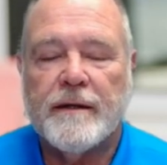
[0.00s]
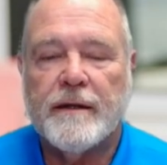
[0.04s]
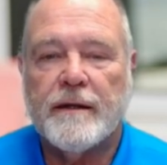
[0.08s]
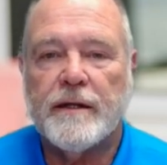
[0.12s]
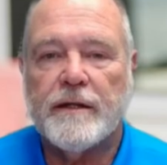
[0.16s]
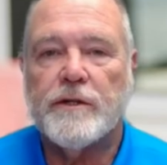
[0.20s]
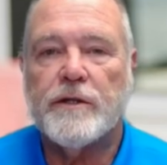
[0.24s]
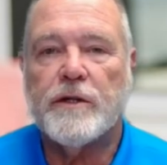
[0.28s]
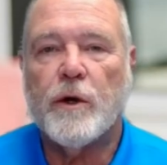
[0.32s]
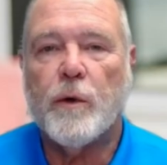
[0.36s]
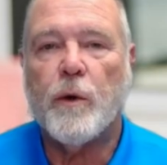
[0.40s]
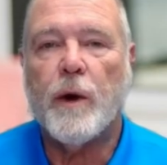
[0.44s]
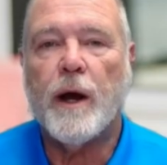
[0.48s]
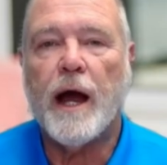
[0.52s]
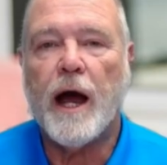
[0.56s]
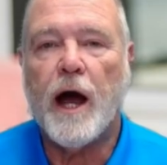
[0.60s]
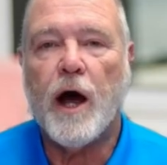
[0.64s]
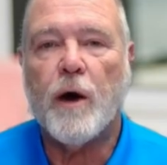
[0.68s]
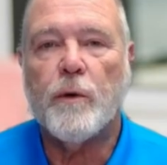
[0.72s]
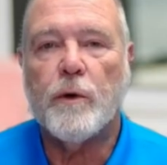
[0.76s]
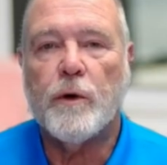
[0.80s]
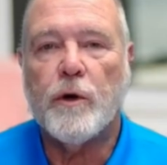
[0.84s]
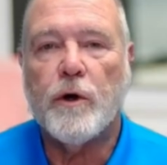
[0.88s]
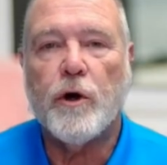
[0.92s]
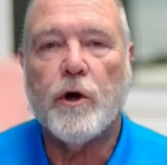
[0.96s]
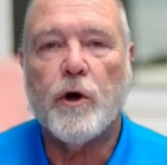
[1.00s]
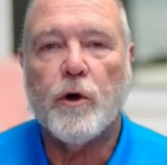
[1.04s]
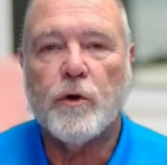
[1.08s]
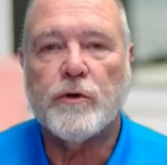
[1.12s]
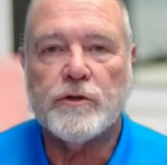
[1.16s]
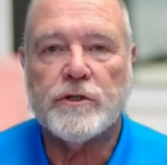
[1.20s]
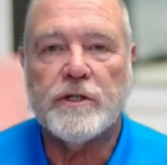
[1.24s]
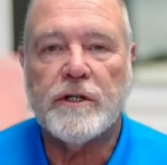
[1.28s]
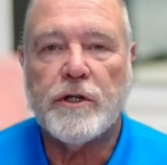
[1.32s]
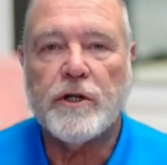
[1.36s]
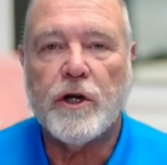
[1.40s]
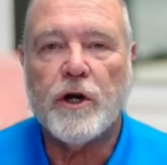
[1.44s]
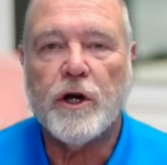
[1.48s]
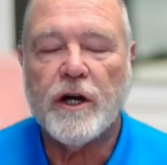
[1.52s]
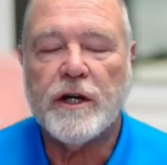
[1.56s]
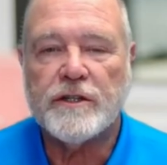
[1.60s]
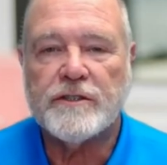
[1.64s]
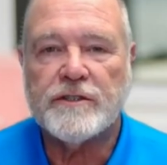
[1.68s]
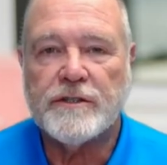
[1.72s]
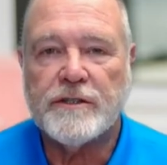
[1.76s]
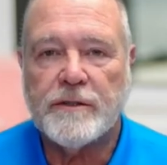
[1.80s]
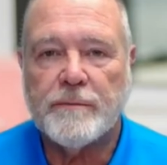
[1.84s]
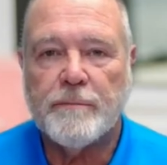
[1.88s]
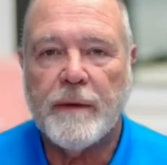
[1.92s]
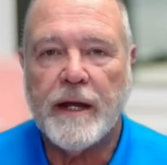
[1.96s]
So, how are closing
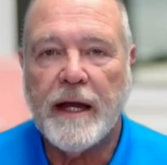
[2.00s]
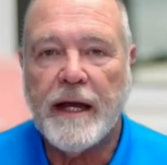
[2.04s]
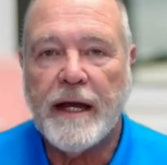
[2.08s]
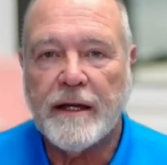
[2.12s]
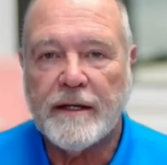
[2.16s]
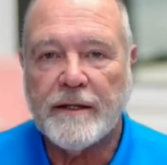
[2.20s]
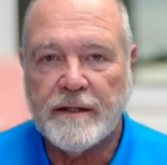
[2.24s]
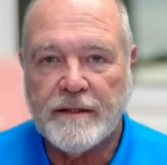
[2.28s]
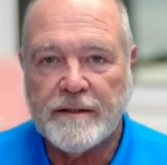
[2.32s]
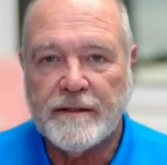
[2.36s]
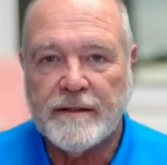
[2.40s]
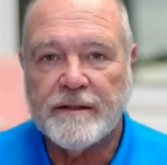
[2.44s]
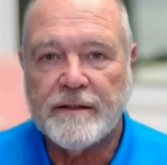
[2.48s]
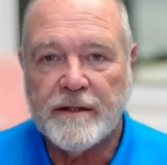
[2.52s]
costs paid?